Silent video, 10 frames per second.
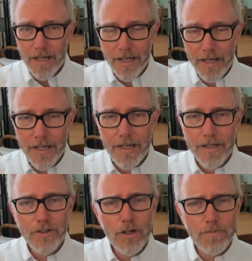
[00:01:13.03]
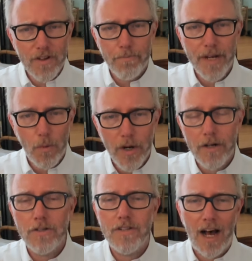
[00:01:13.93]
In terms of big
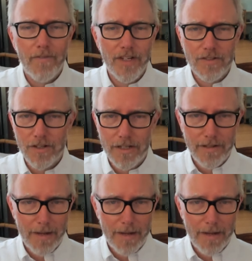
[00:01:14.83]
winners, obviously,